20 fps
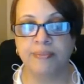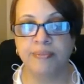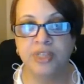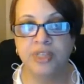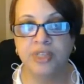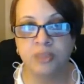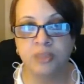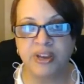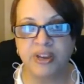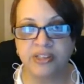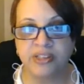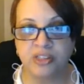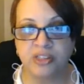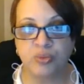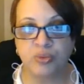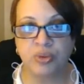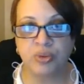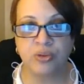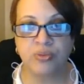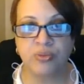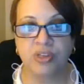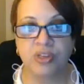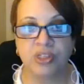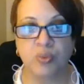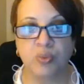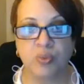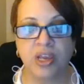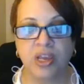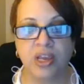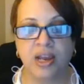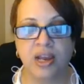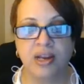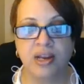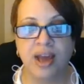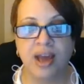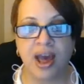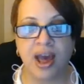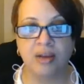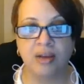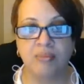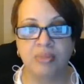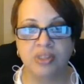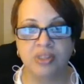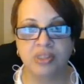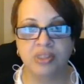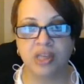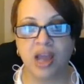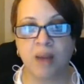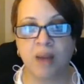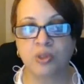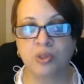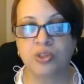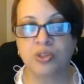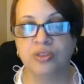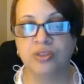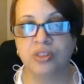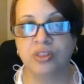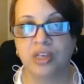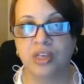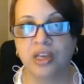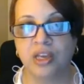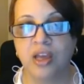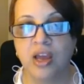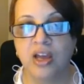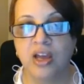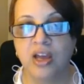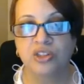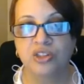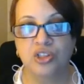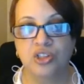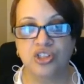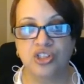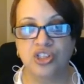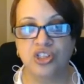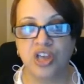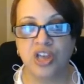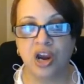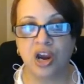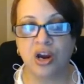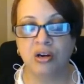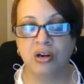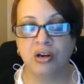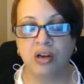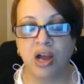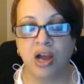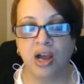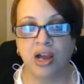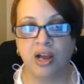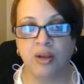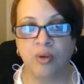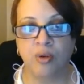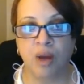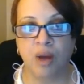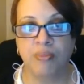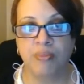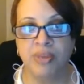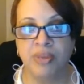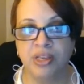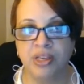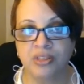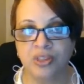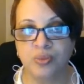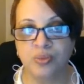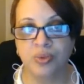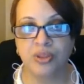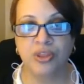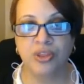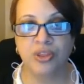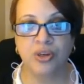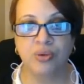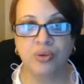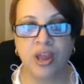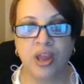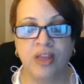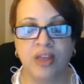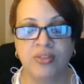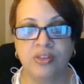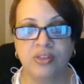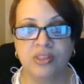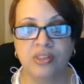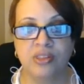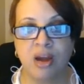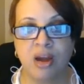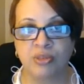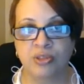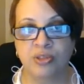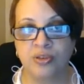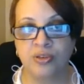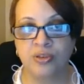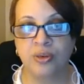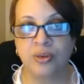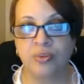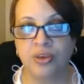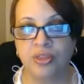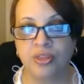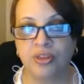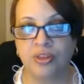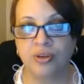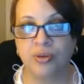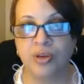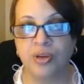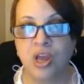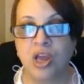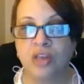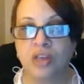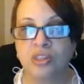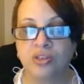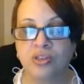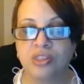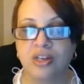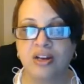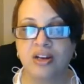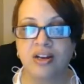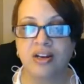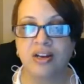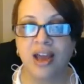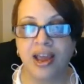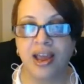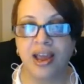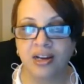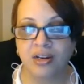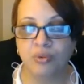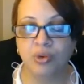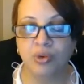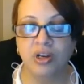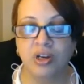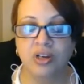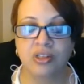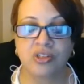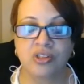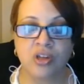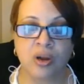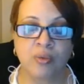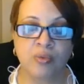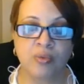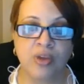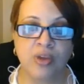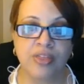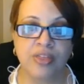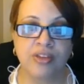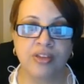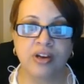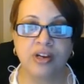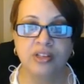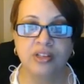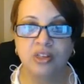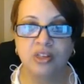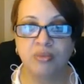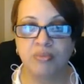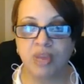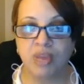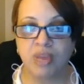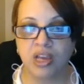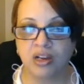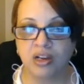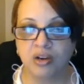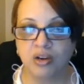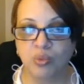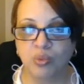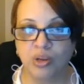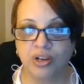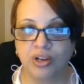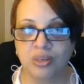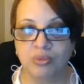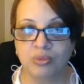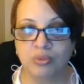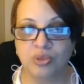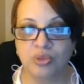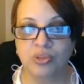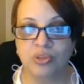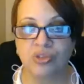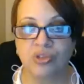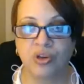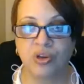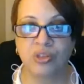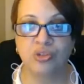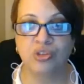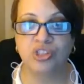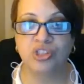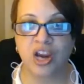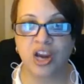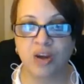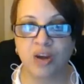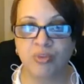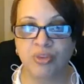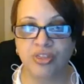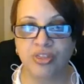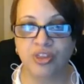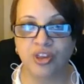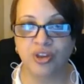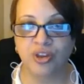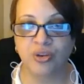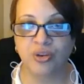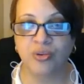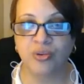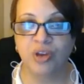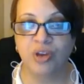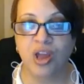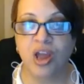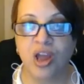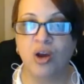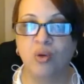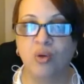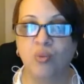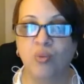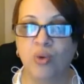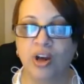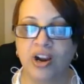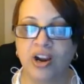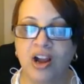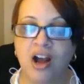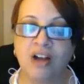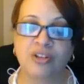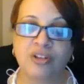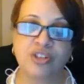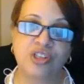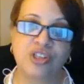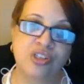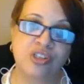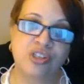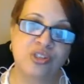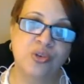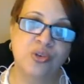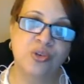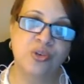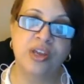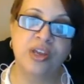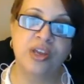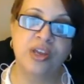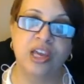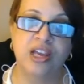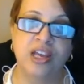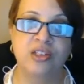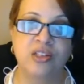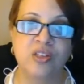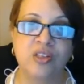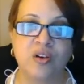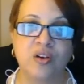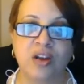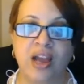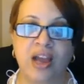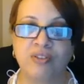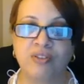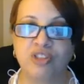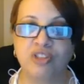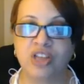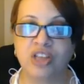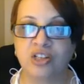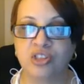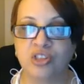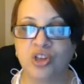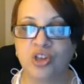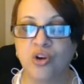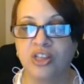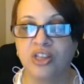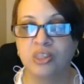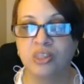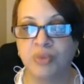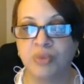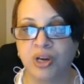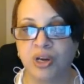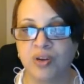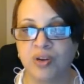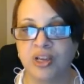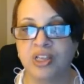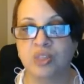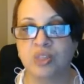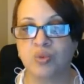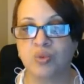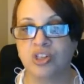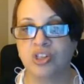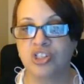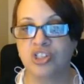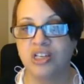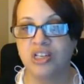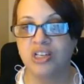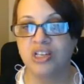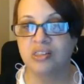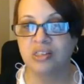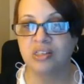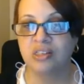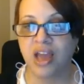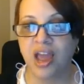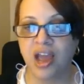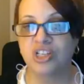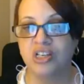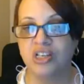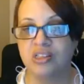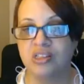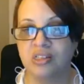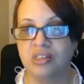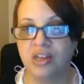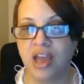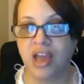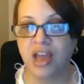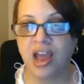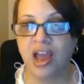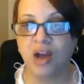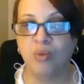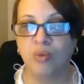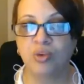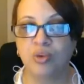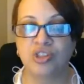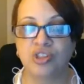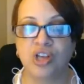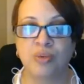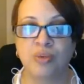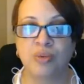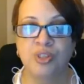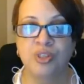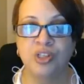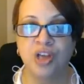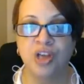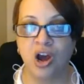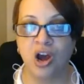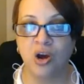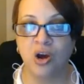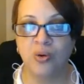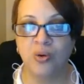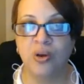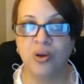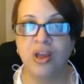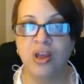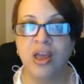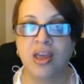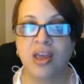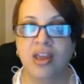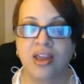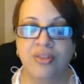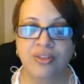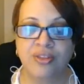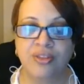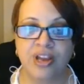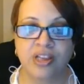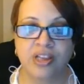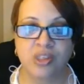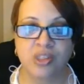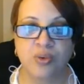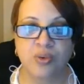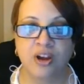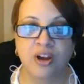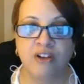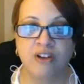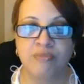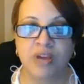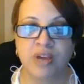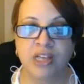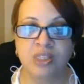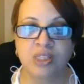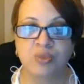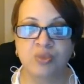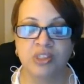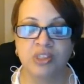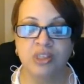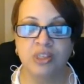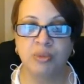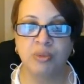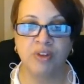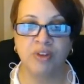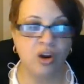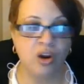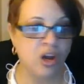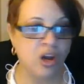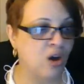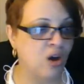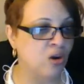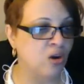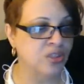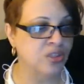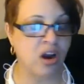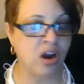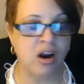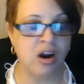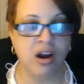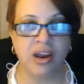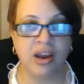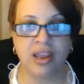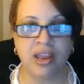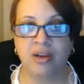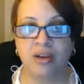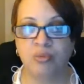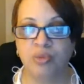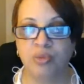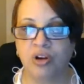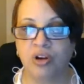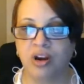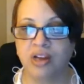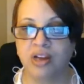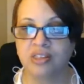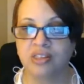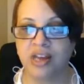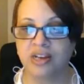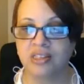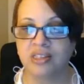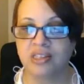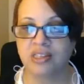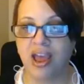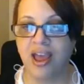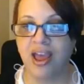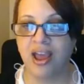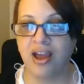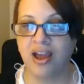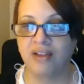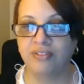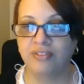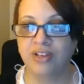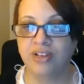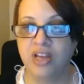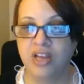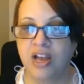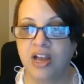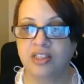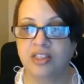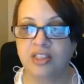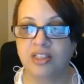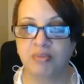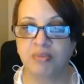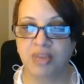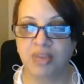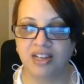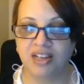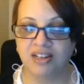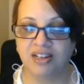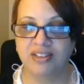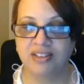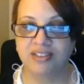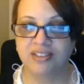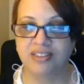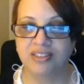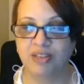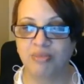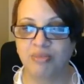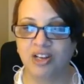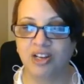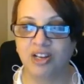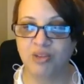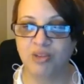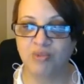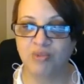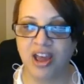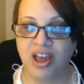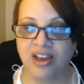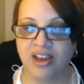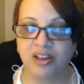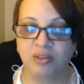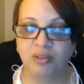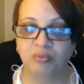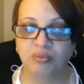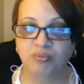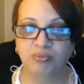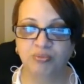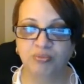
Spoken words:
touch bases with you this week and not miss the opportunity to share our business with you and this opportunity with you. So tonight we're going to start with Tamika Williams, who is going to share with you what all she's doing in Total Life Changes, her experience, where she is now, where she hopes to go in the next 12 months, what some of her goals are, and we are excited to have Tamika. Tamika, you ready?